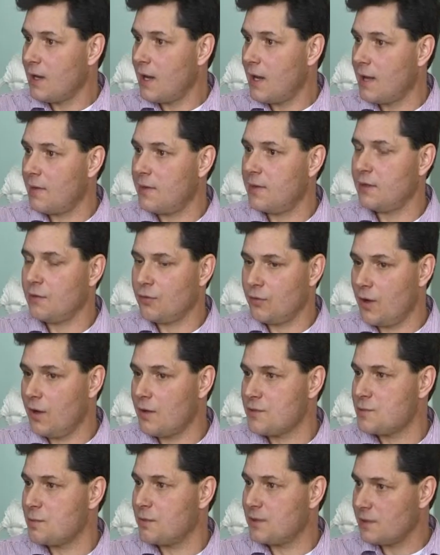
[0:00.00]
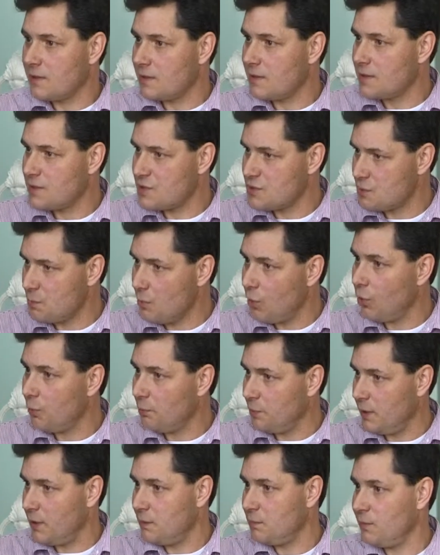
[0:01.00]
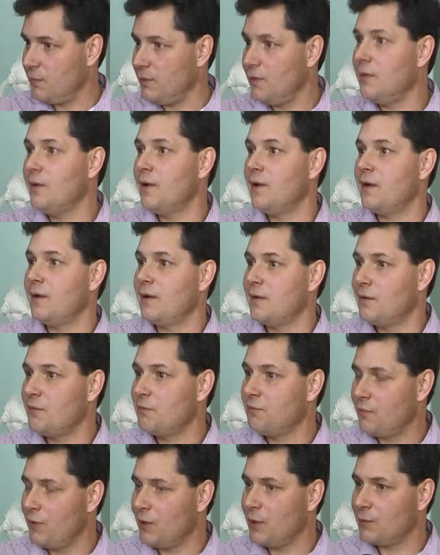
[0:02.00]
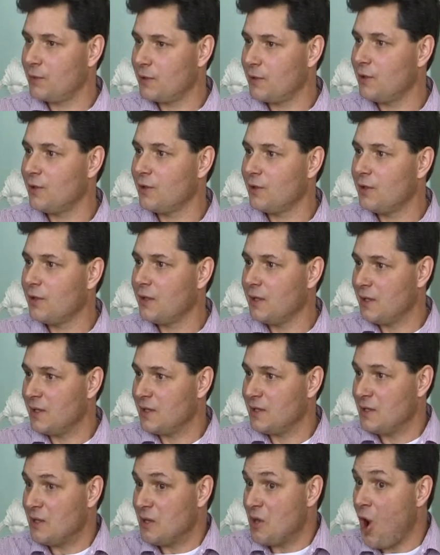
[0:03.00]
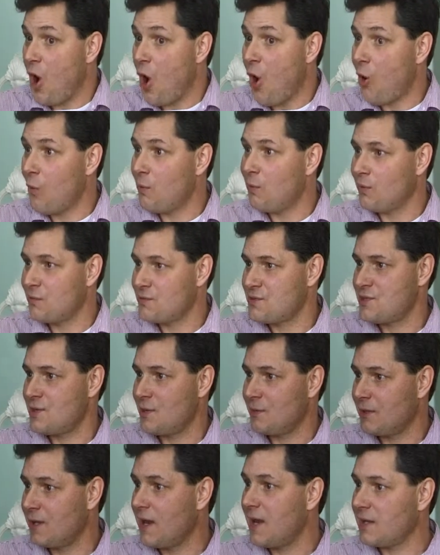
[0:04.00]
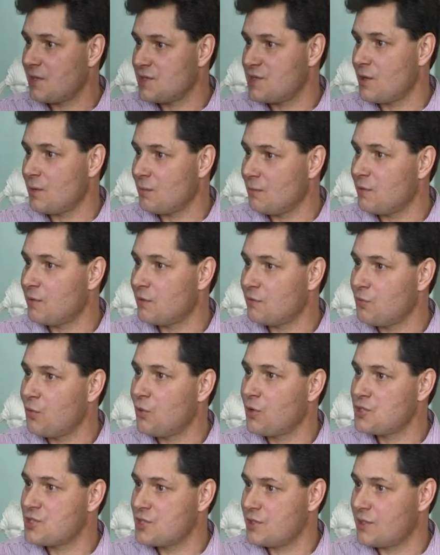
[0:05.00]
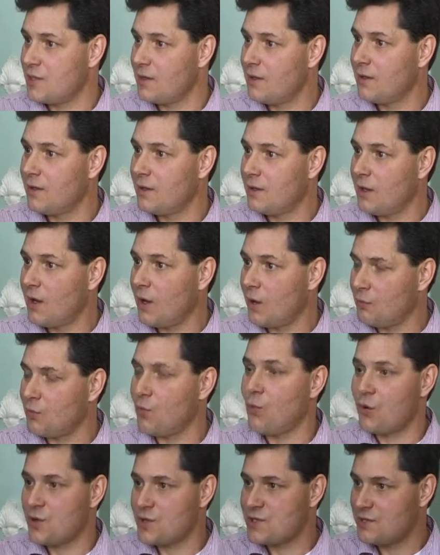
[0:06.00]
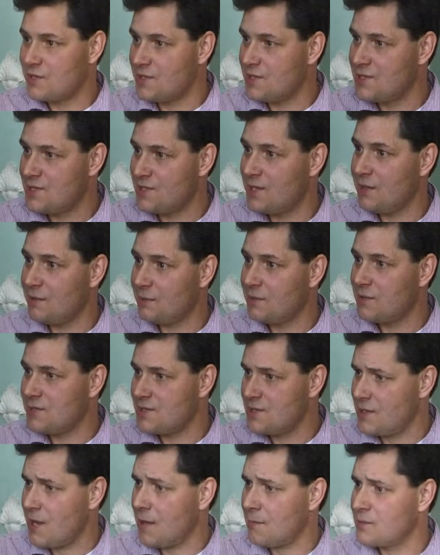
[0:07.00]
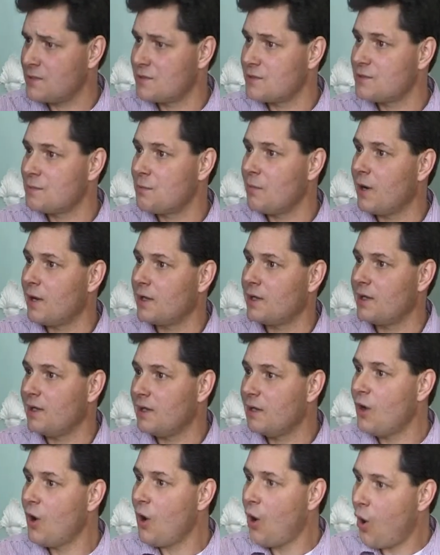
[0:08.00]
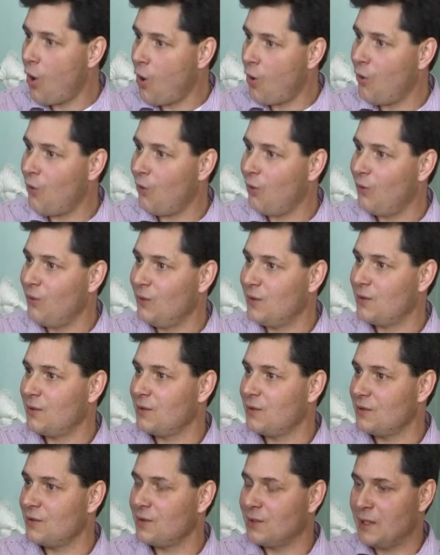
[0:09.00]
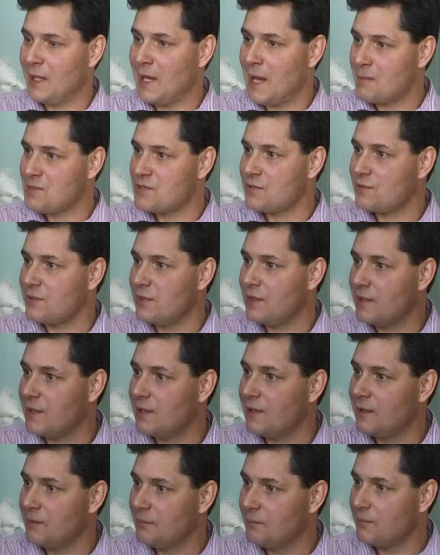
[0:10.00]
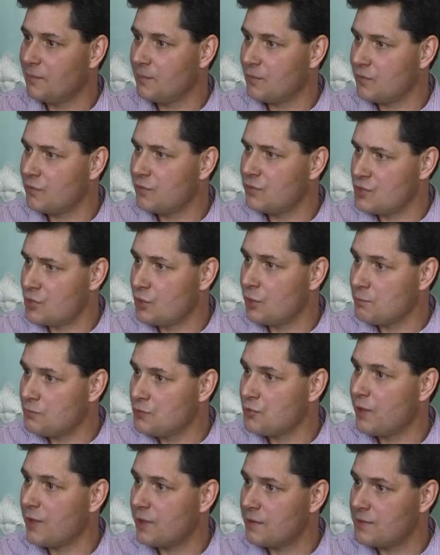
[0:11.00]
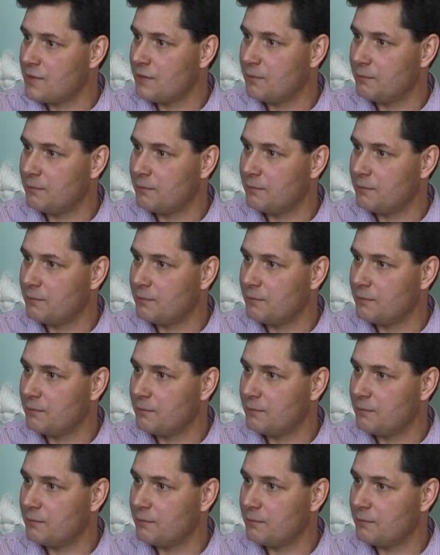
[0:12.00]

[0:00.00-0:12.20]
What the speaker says: and the craftsmen, the small people, following her in hope of gaining some fortune. Of course, decepted by the whole collapse of the tulip trade.